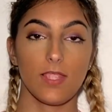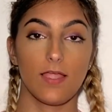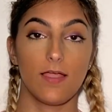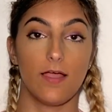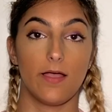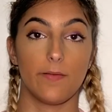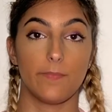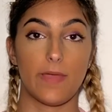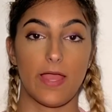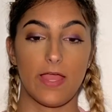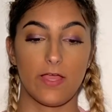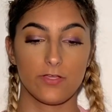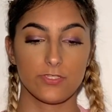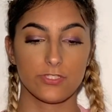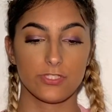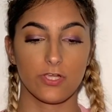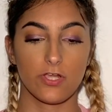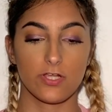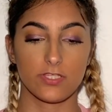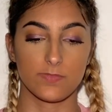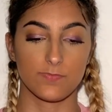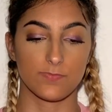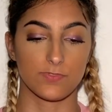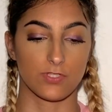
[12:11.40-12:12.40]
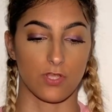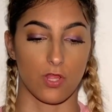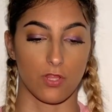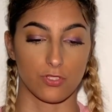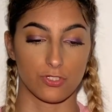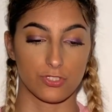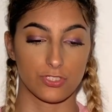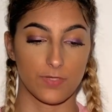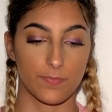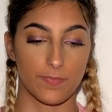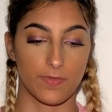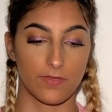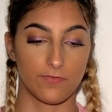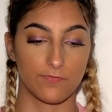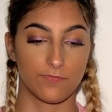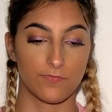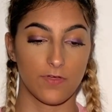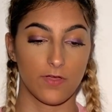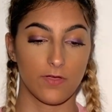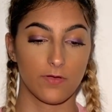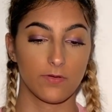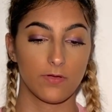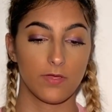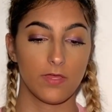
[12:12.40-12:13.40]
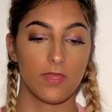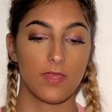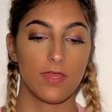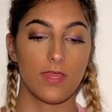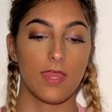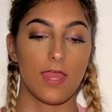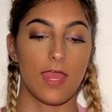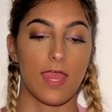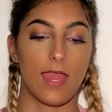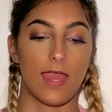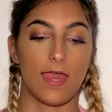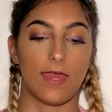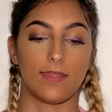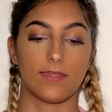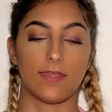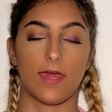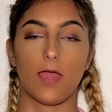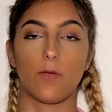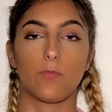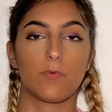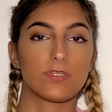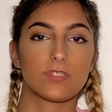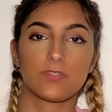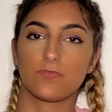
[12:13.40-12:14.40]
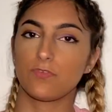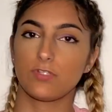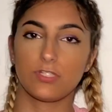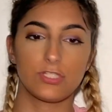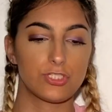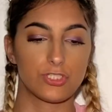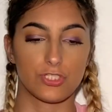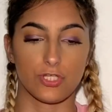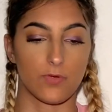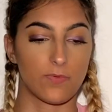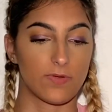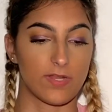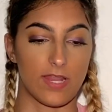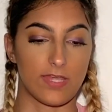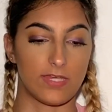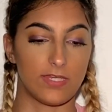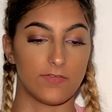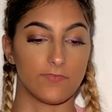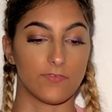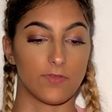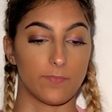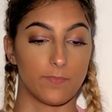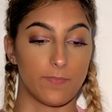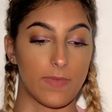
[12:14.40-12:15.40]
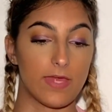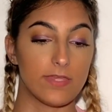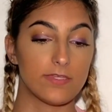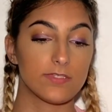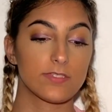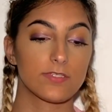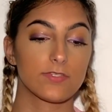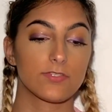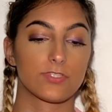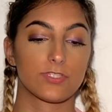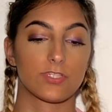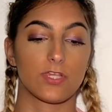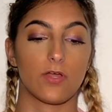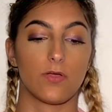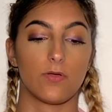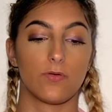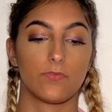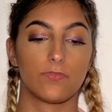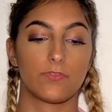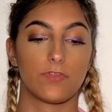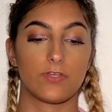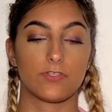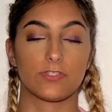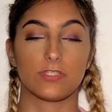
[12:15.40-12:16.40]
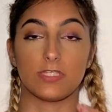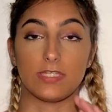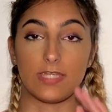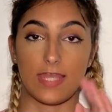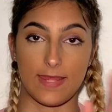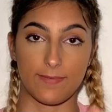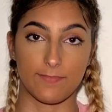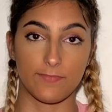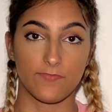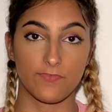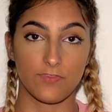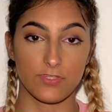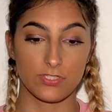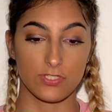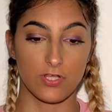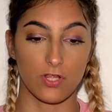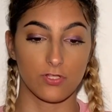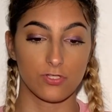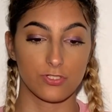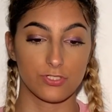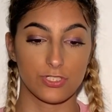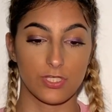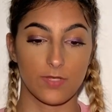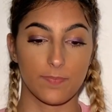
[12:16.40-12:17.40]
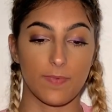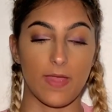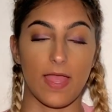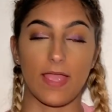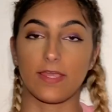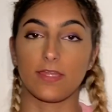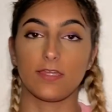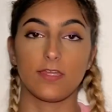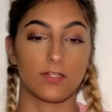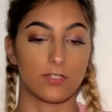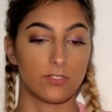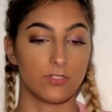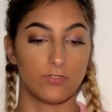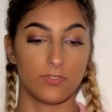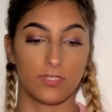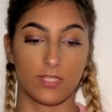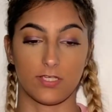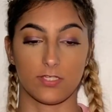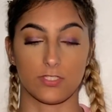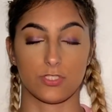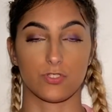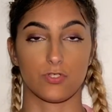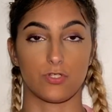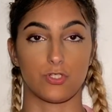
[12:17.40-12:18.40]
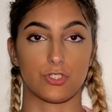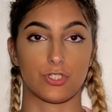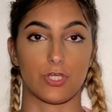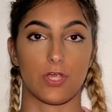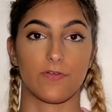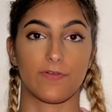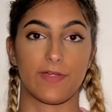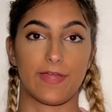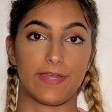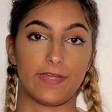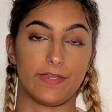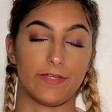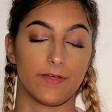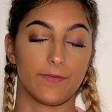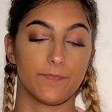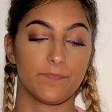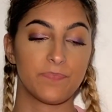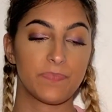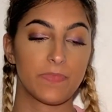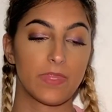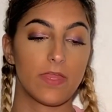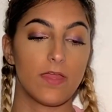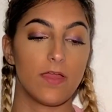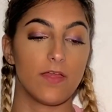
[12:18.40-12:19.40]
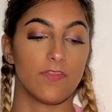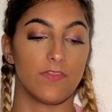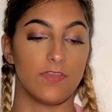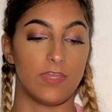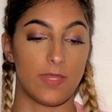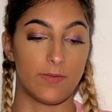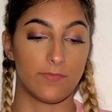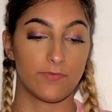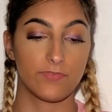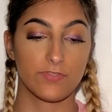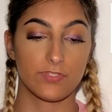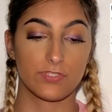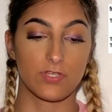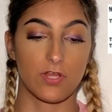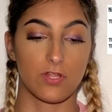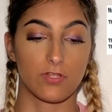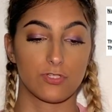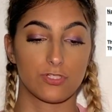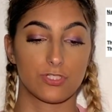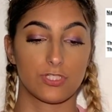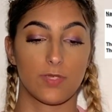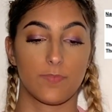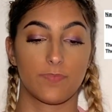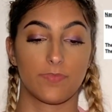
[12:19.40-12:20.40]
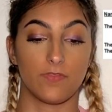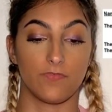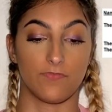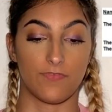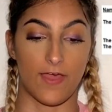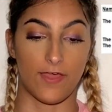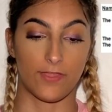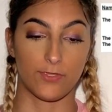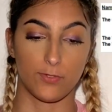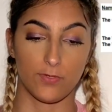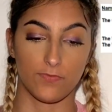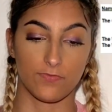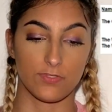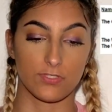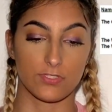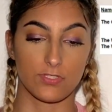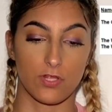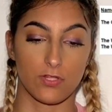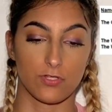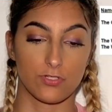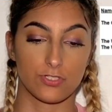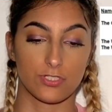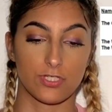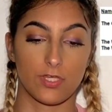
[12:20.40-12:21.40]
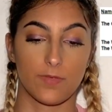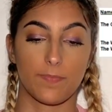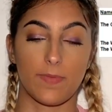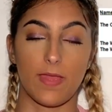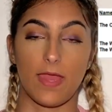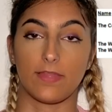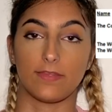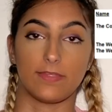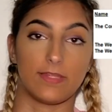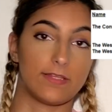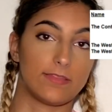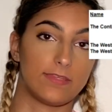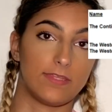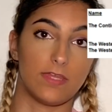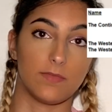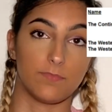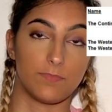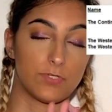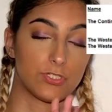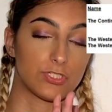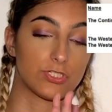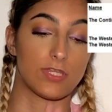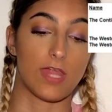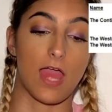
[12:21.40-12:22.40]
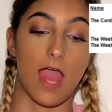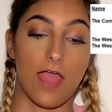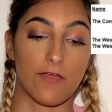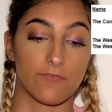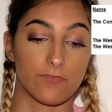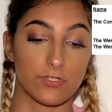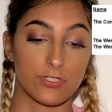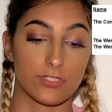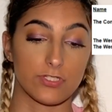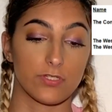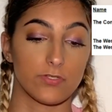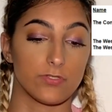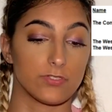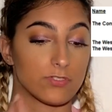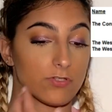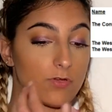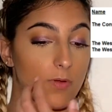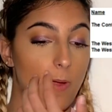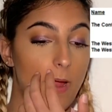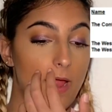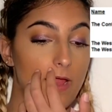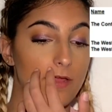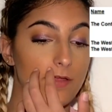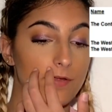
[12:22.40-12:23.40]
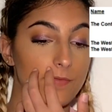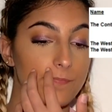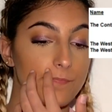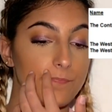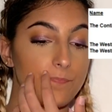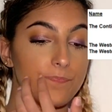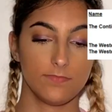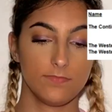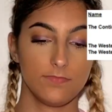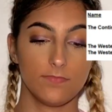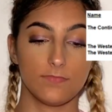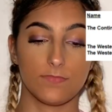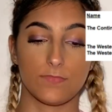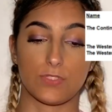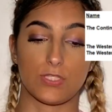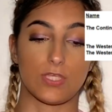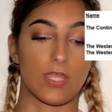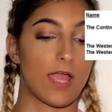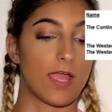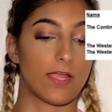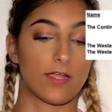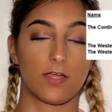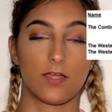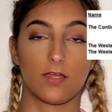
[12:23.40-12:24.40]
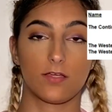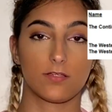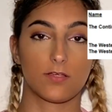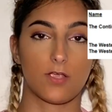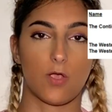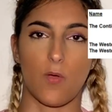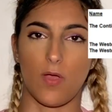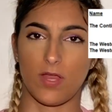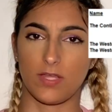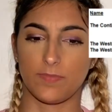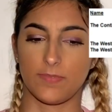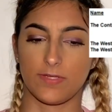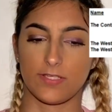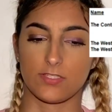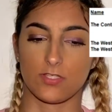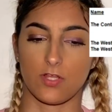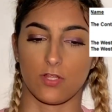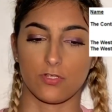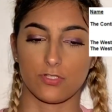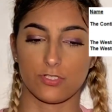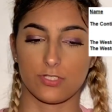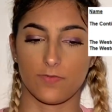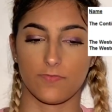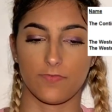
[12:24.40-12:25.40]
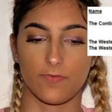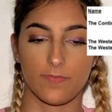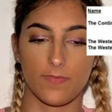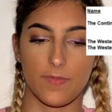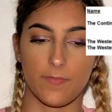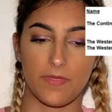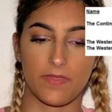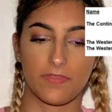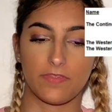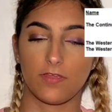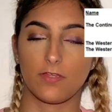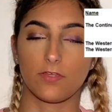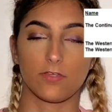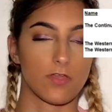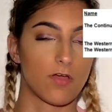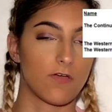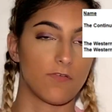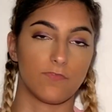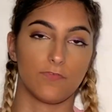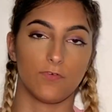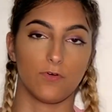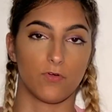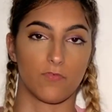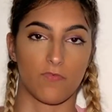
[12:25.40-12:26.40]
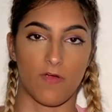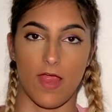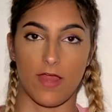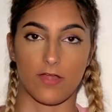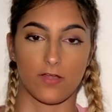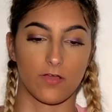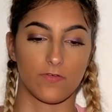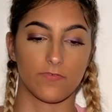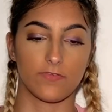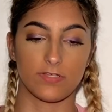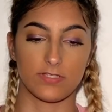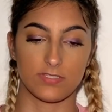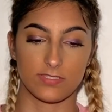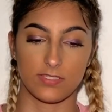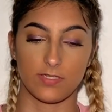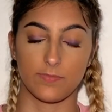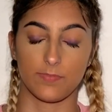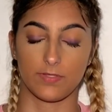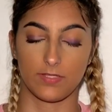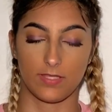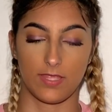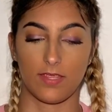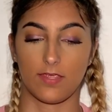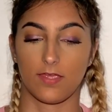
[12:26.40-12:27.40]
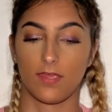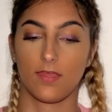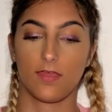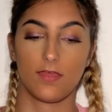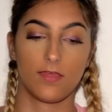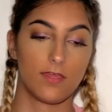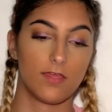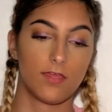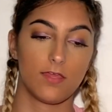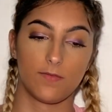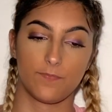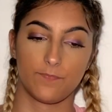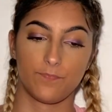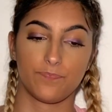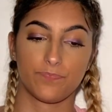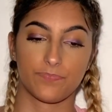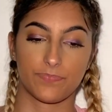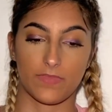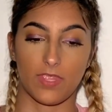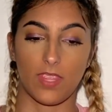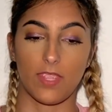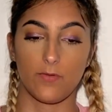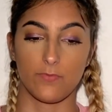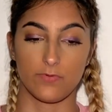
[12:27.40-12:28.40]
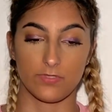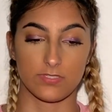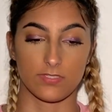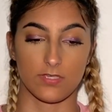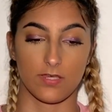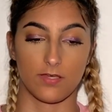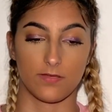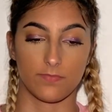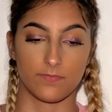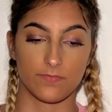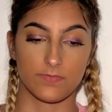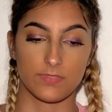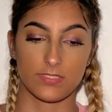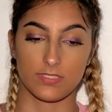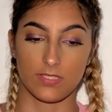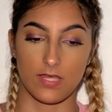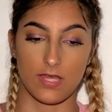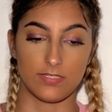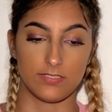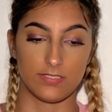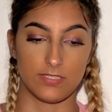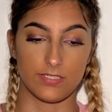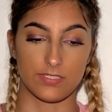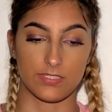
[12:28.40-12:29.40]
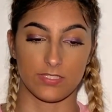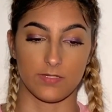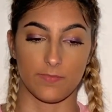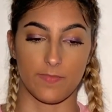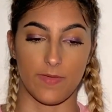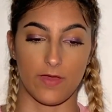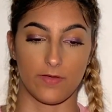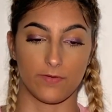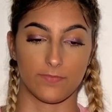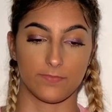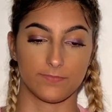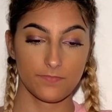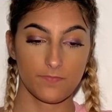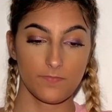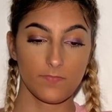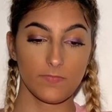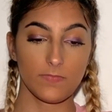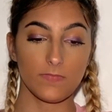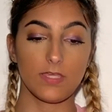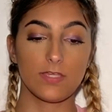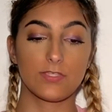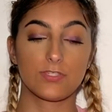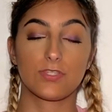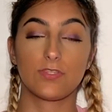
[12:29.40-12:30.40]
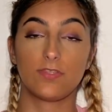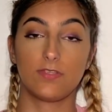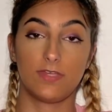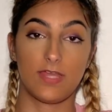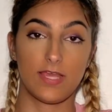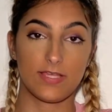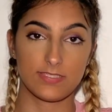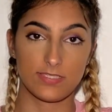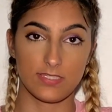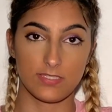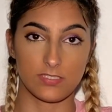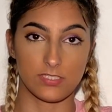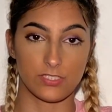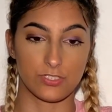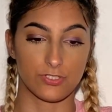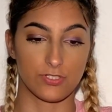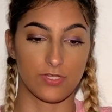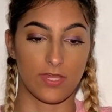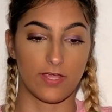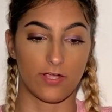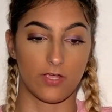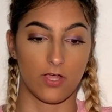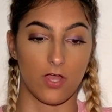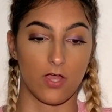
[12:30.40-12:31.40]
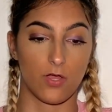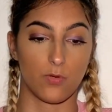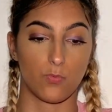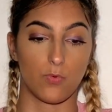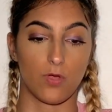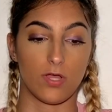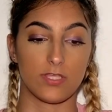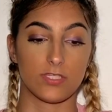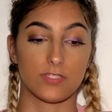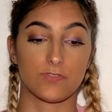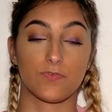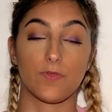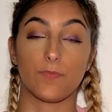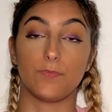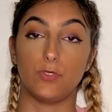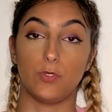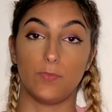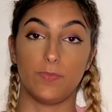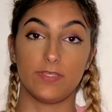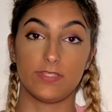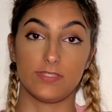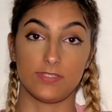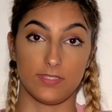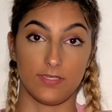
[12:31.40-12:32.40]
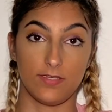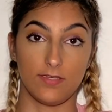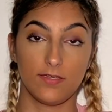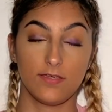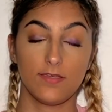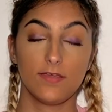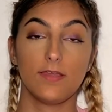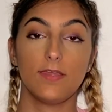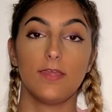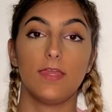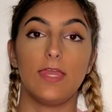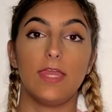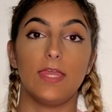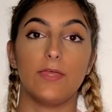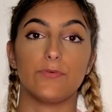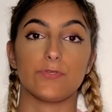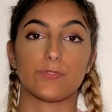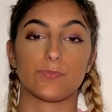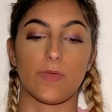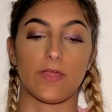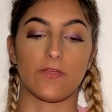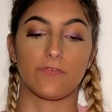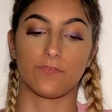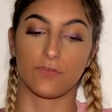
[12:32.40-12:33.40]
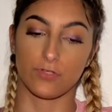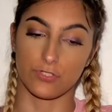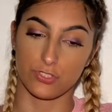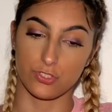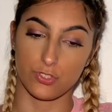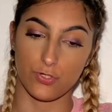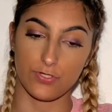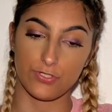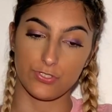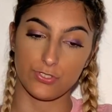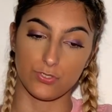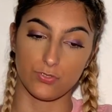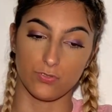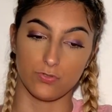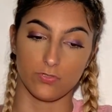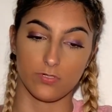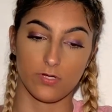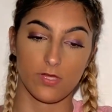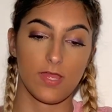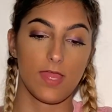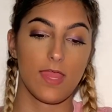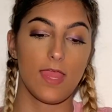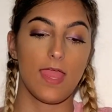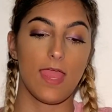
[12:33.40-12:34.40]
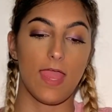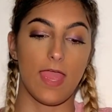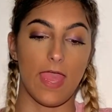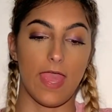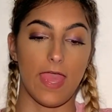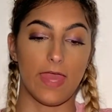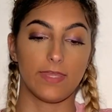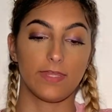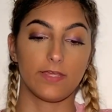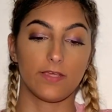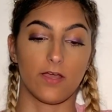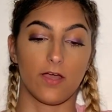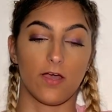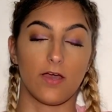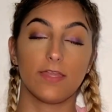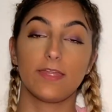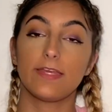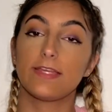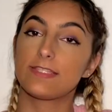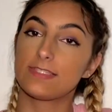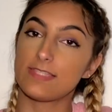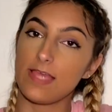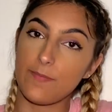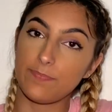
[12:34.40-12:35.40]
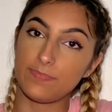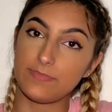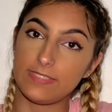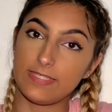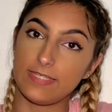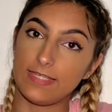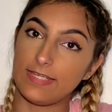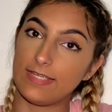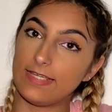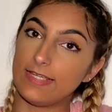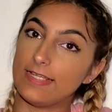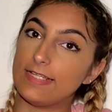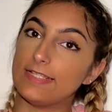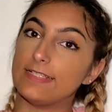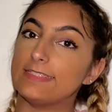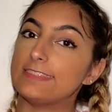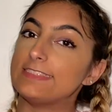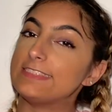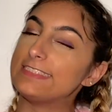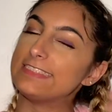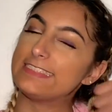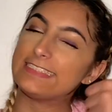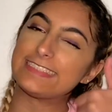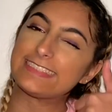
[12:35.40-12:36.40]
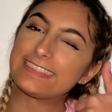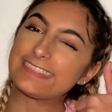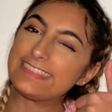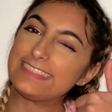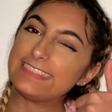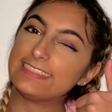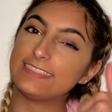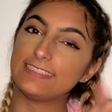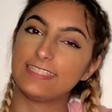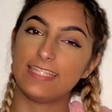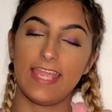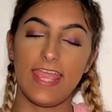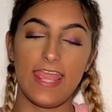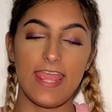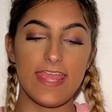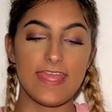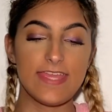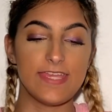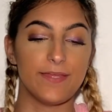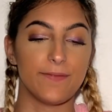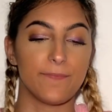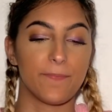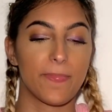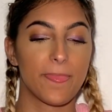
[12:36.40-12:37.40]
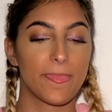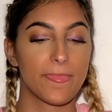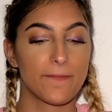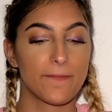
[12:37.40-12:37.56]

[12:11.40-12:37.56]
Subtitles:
I also got some scholarship info, and I wasn't really sure what any of it meant, so there's a name of the scholarship. I can include like a screenshot right here. The name of the scholarship, the value of the scholarship, and like the admission average that is required. So yeah, I got quite a big scholarship from them, I think. Not full ride, obviously, but like, it was a decent amount. So the next decision I got was from UBC. It was my first choice school, and I got accepted! Yay!